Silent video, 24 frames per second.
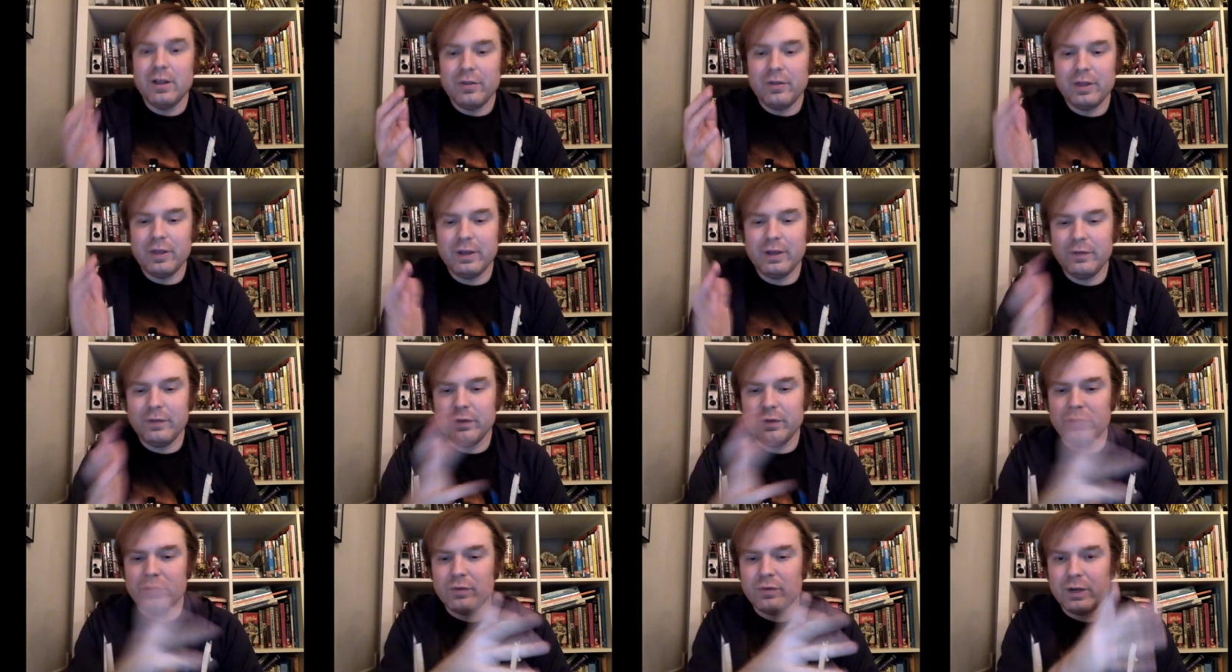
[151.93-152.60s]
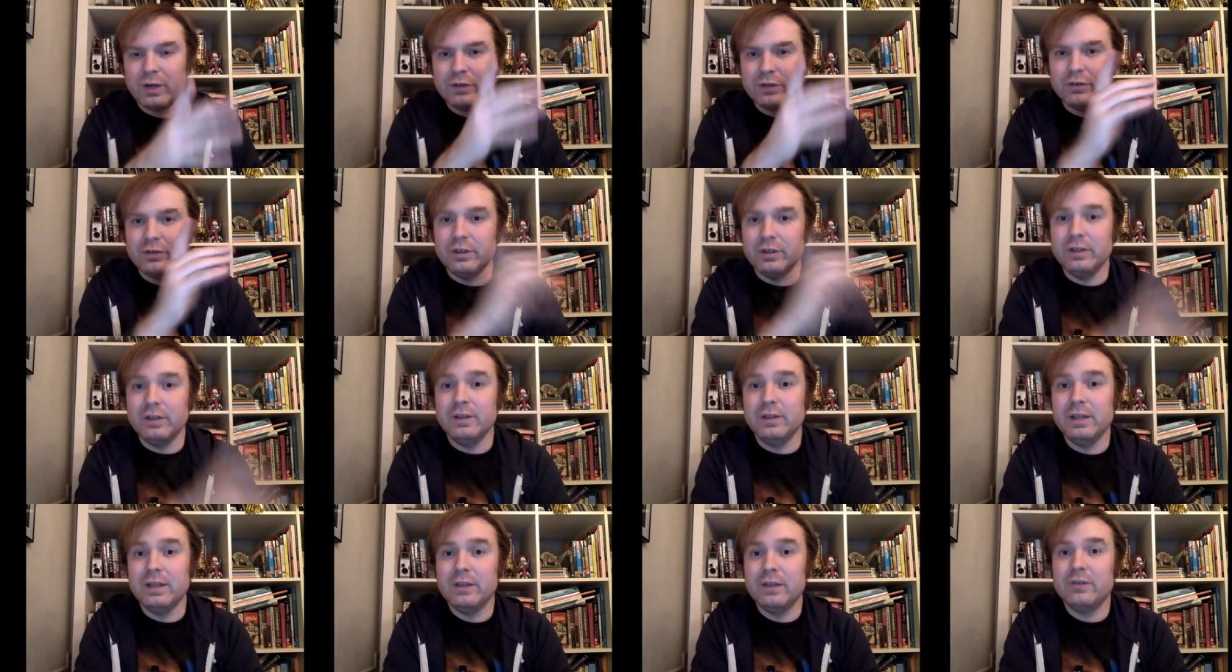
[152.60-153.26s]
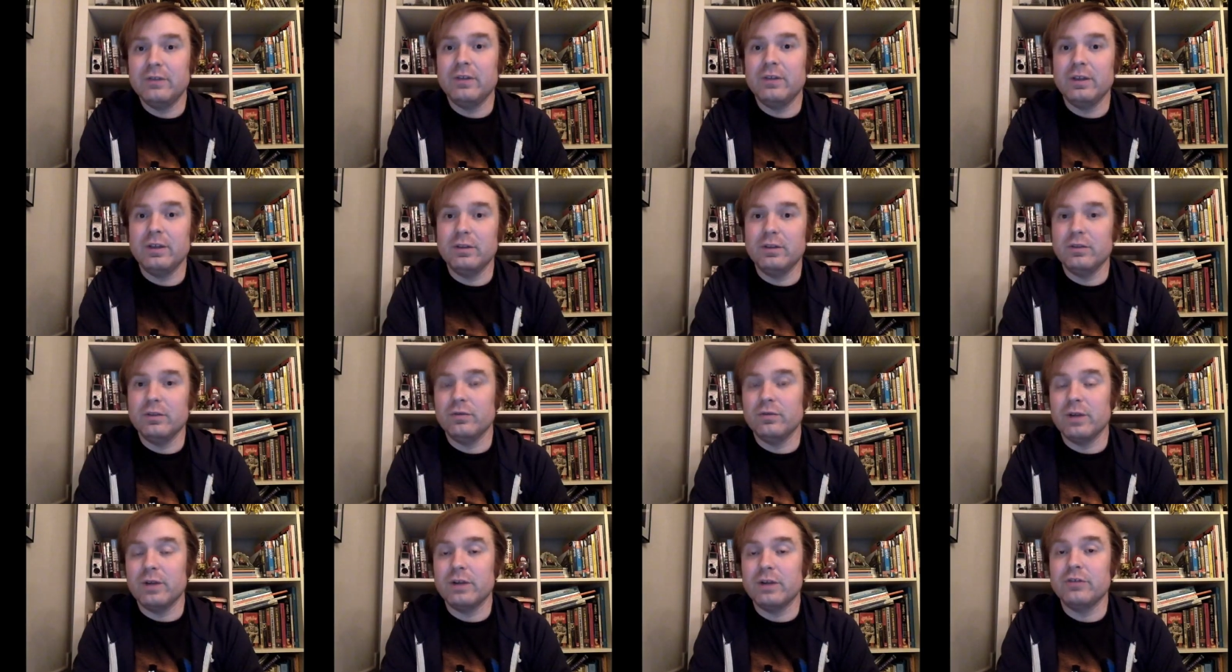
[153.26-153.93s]
Think of the direction in this and
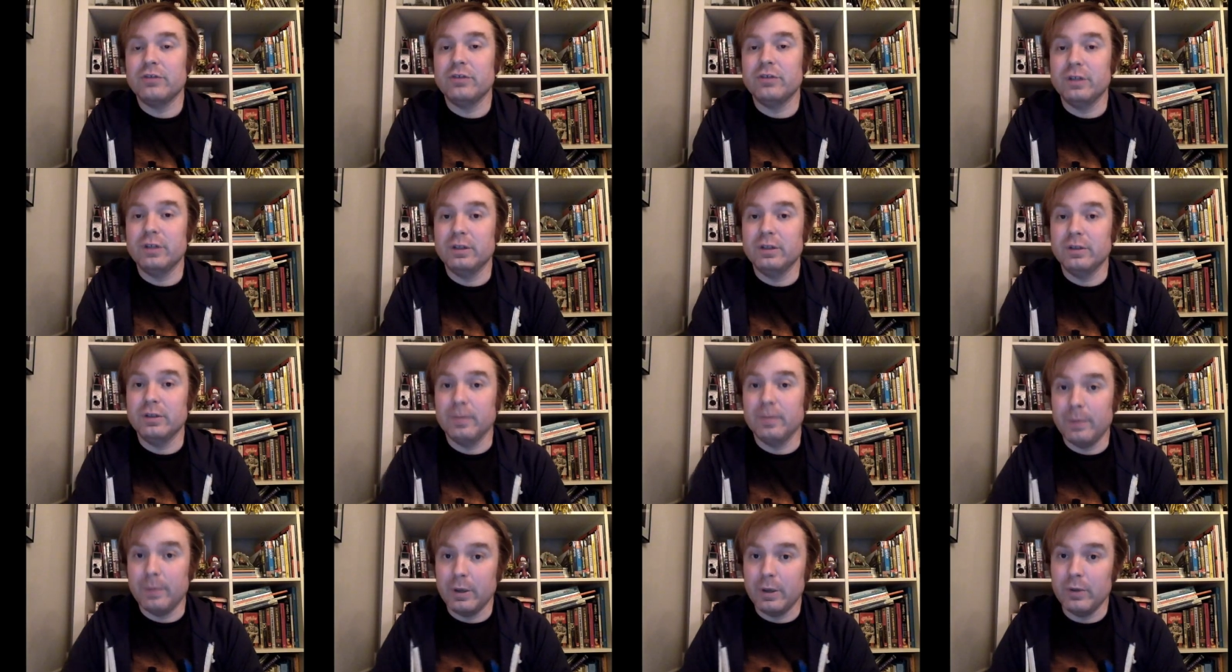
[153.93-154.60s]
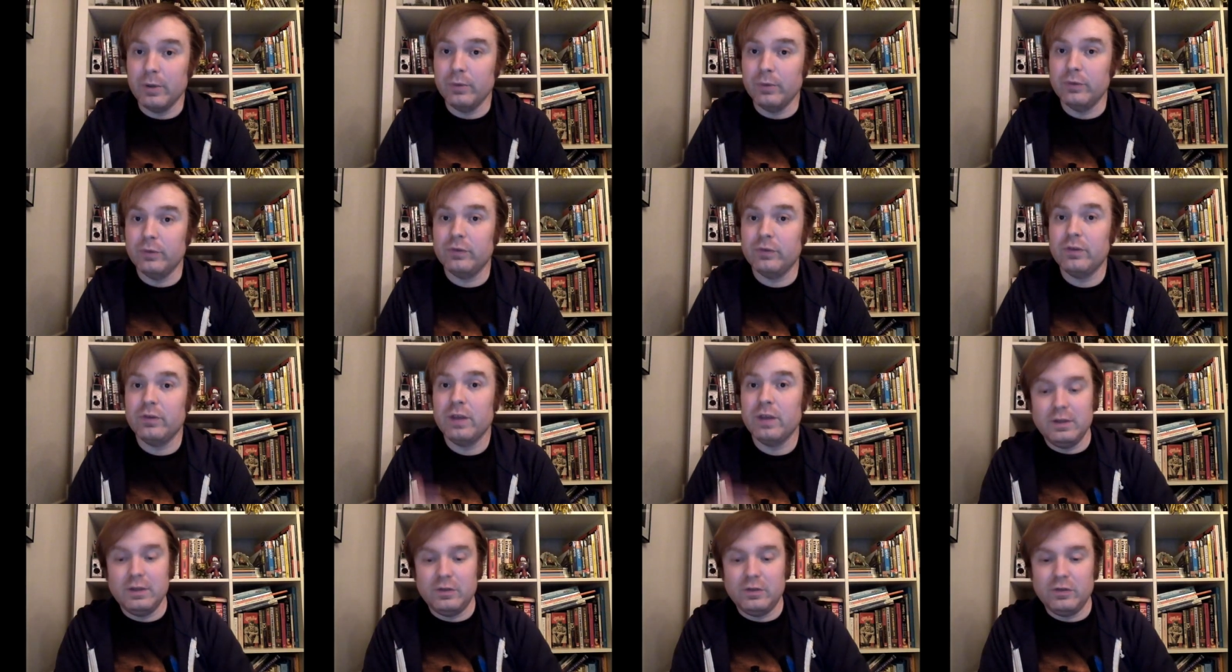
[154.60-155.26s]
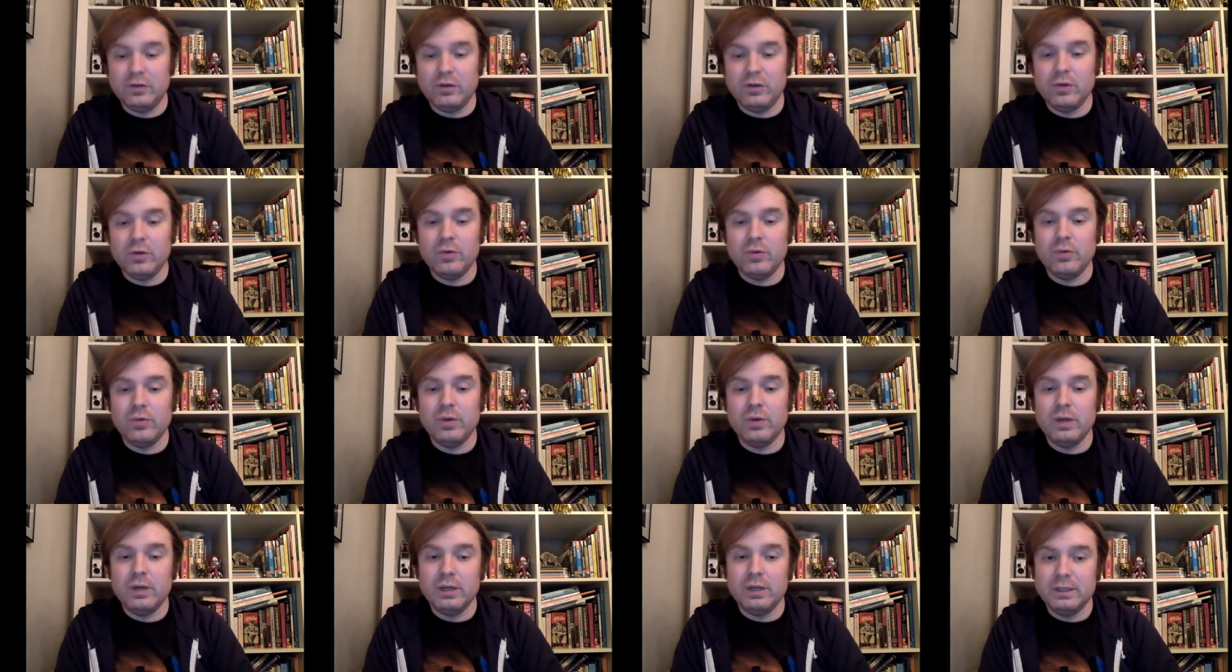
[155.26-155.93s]
the direction in The Post. It's
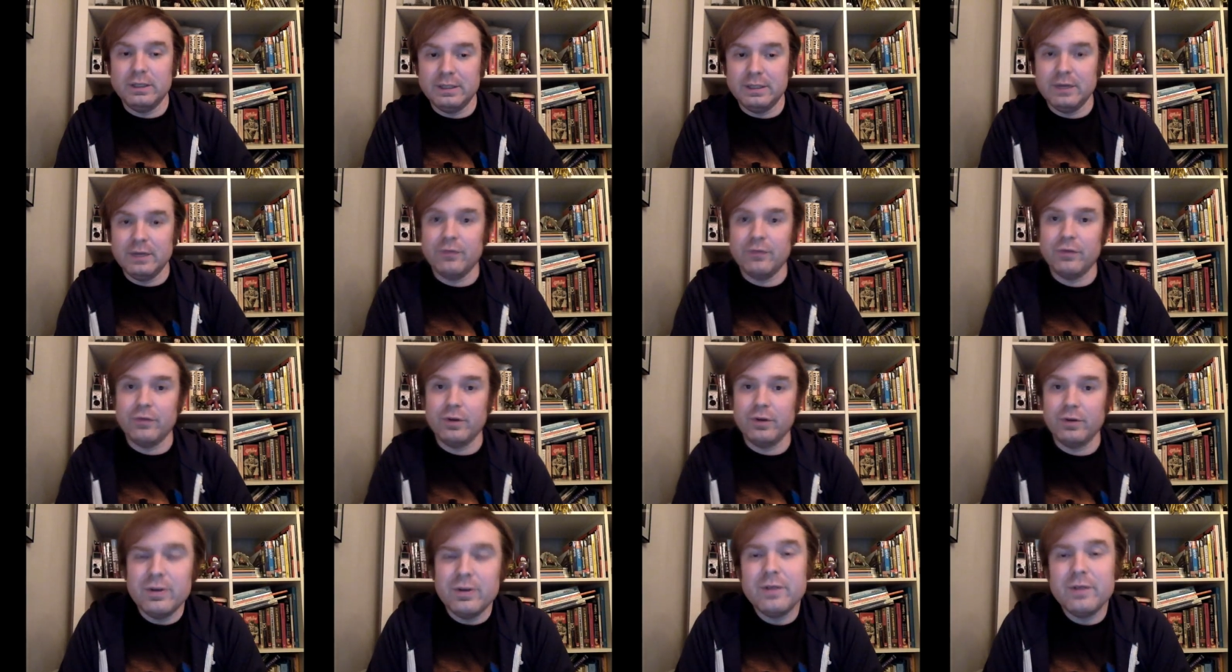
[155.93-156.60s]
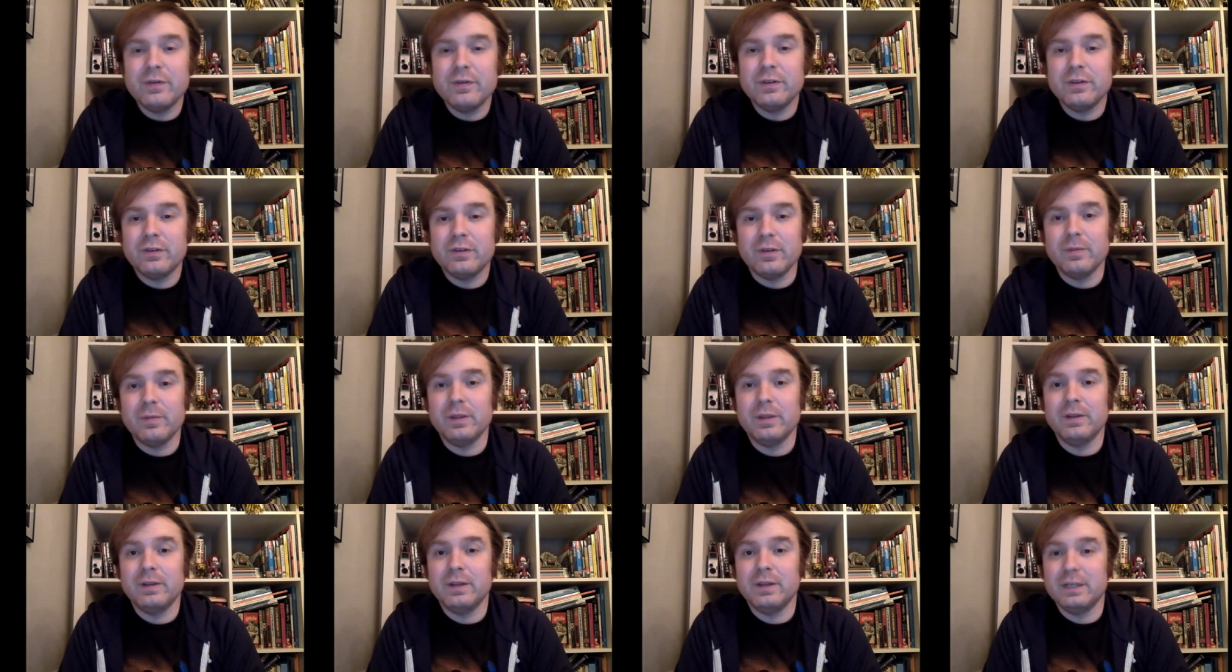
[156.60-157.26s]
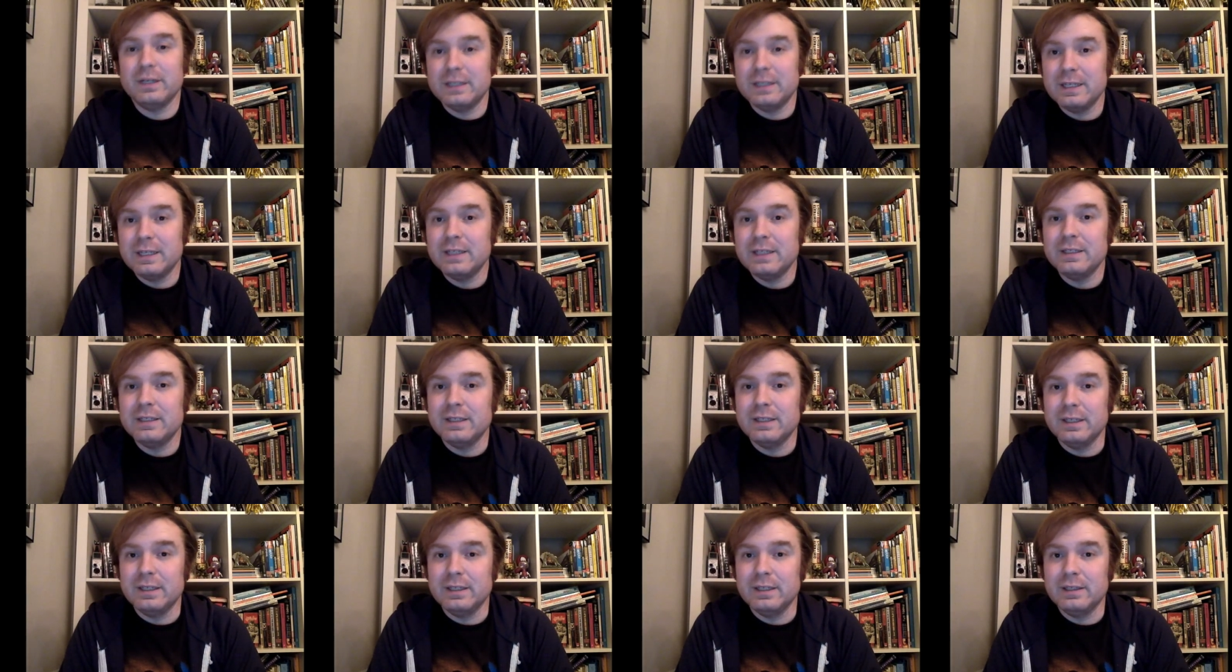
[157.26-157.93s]
so different. Or even something like
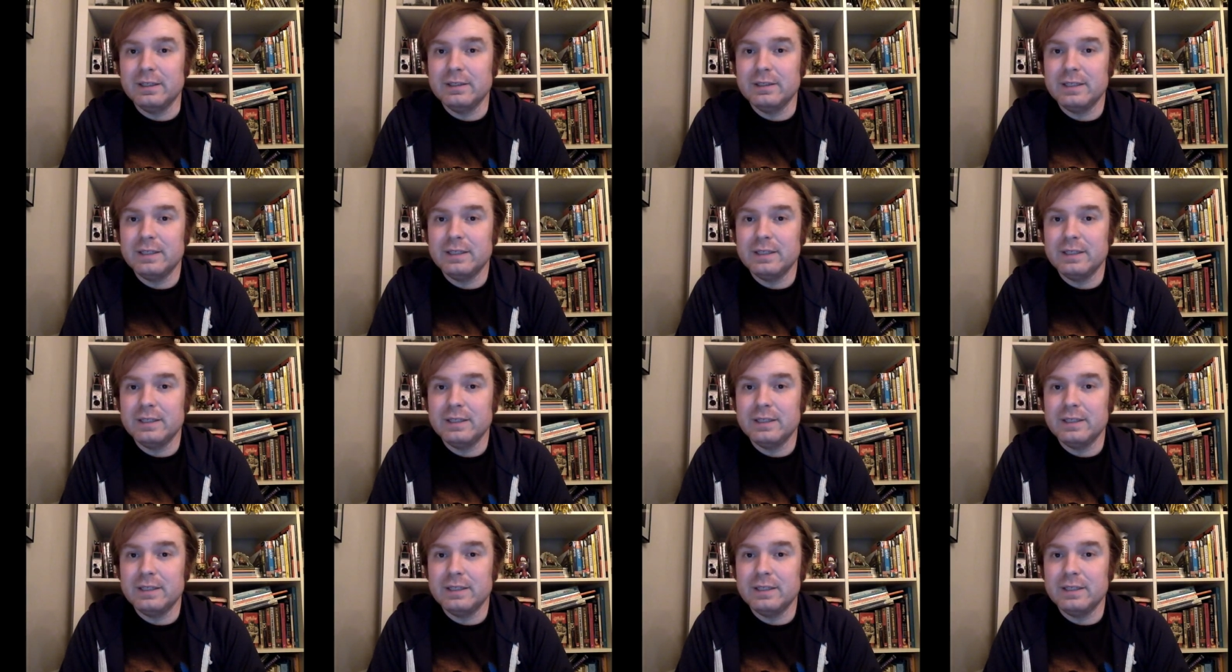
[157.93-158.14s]
Tintin.